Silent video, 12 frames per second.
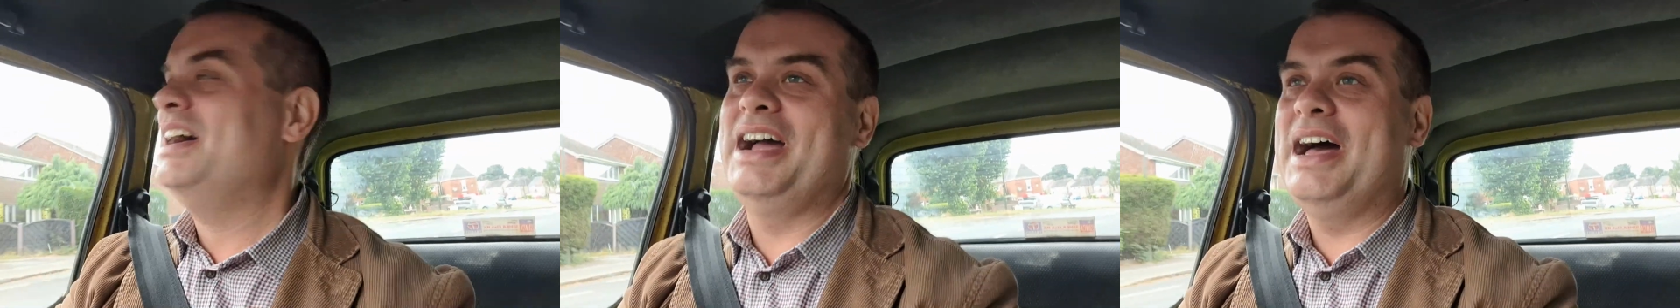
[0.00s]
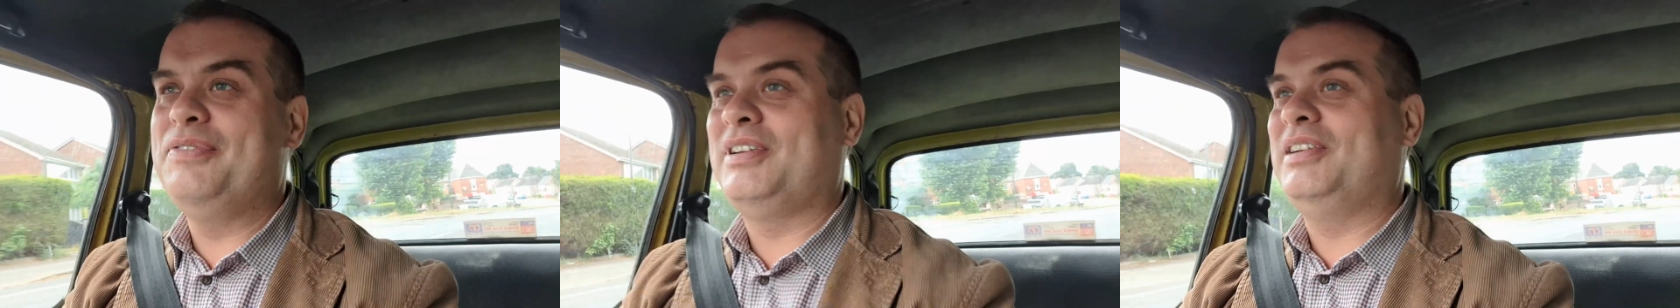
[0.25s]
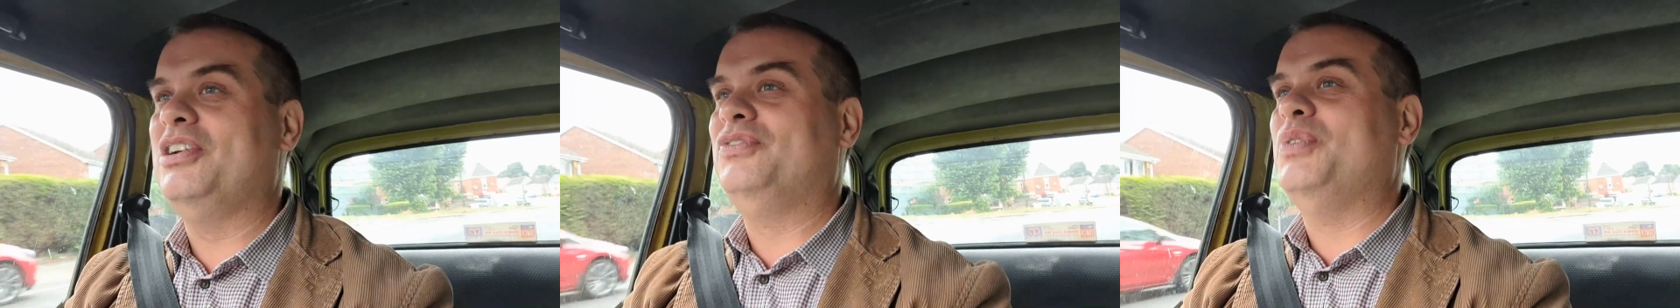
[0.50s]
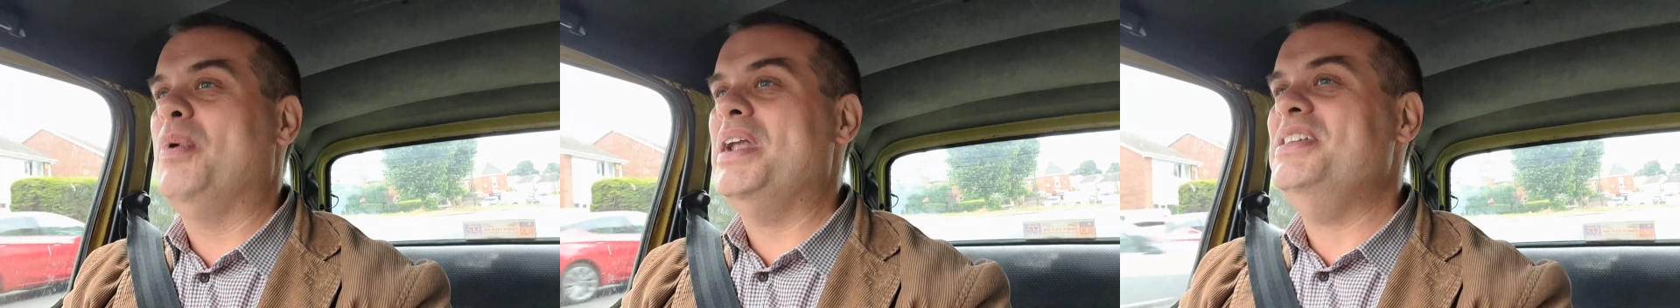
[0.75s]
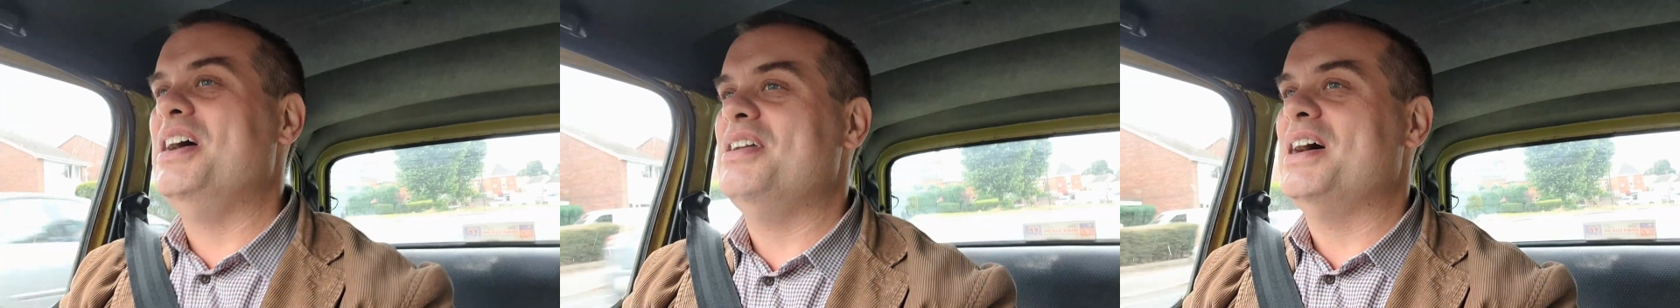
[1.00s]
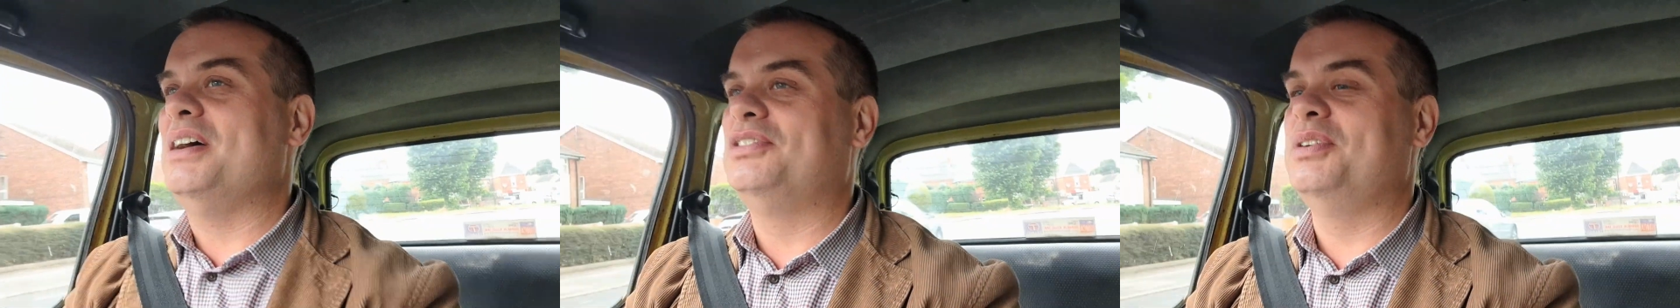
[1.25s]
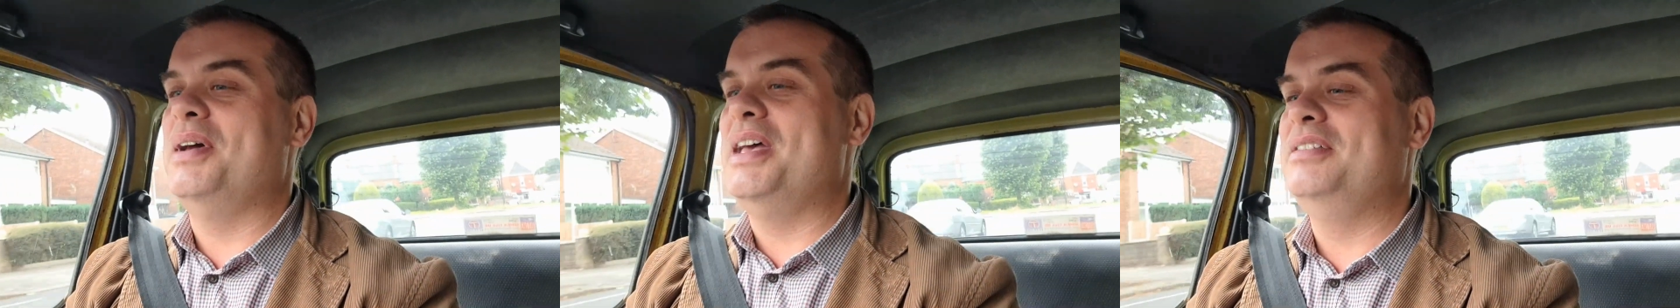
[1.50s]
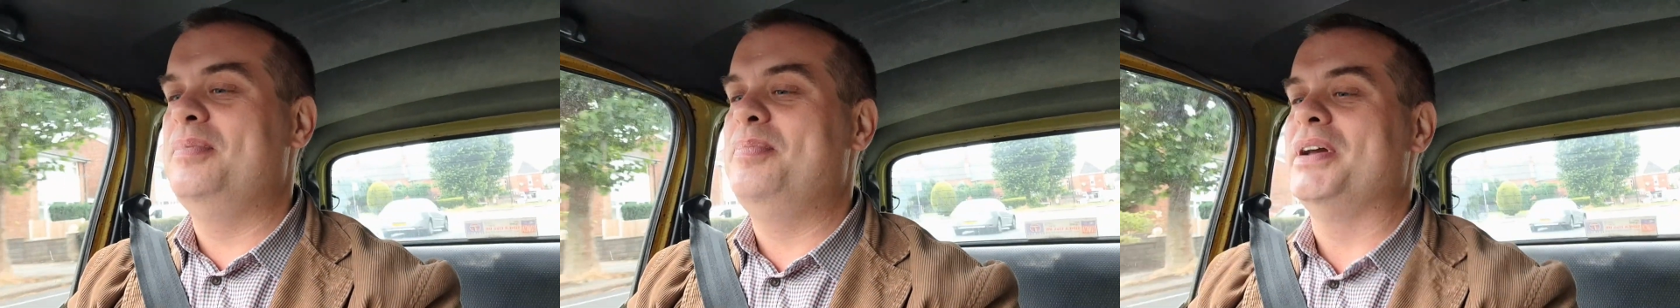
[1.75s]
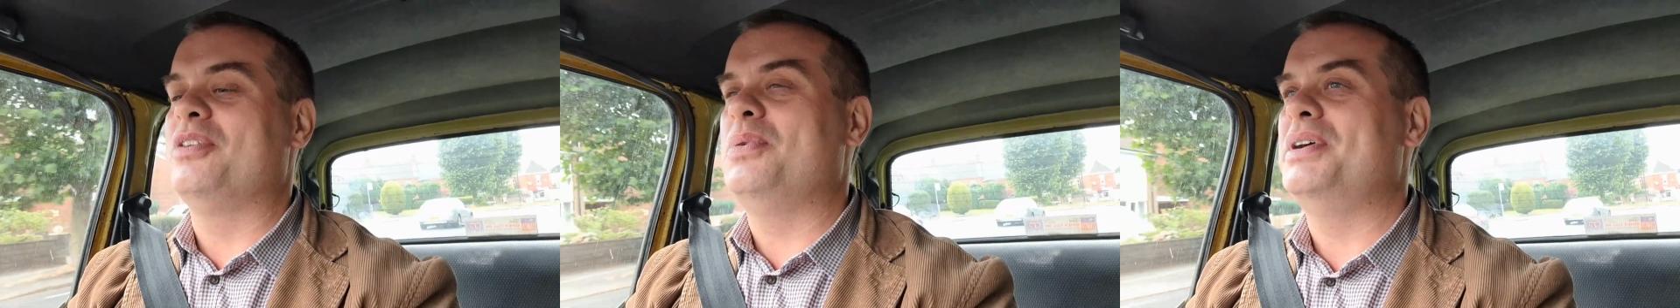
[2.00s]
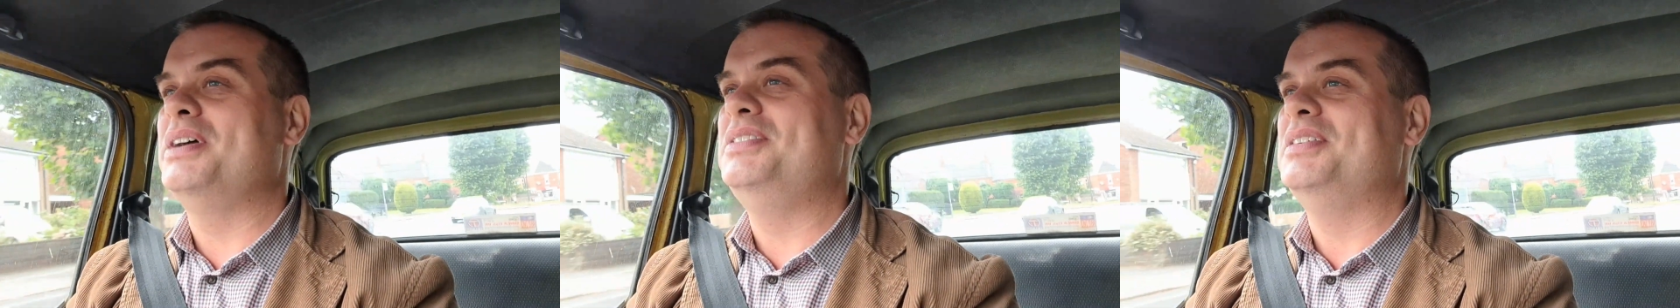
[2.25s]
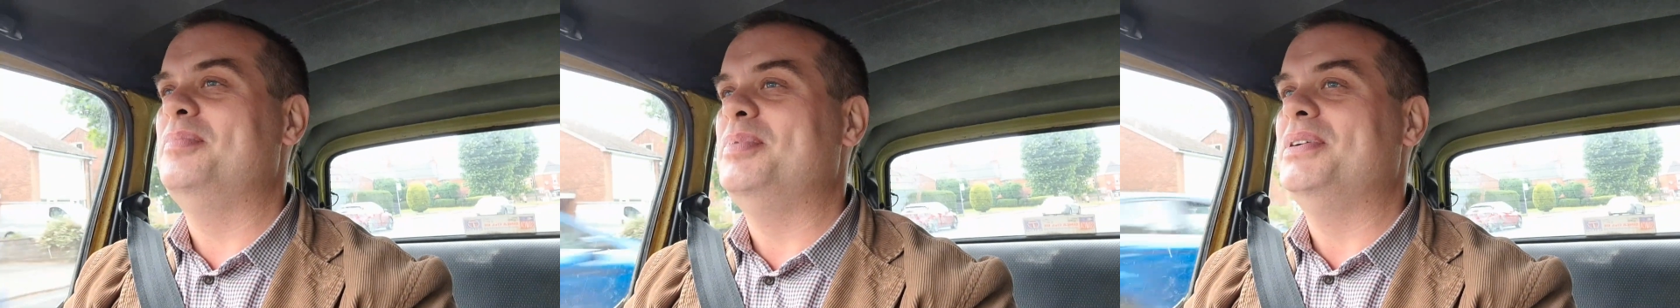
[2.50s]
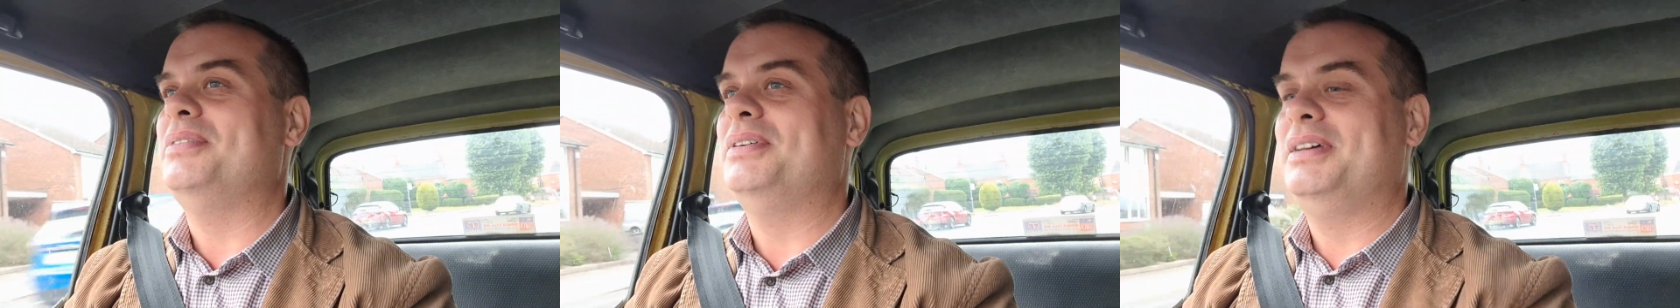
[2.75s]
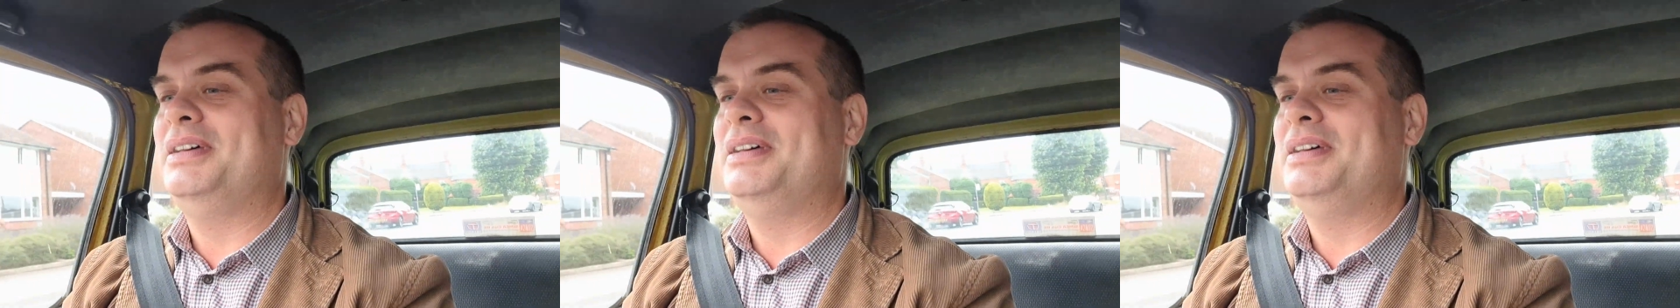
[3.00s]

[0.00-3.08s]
I have closed the window now, so it is a bit quieter, but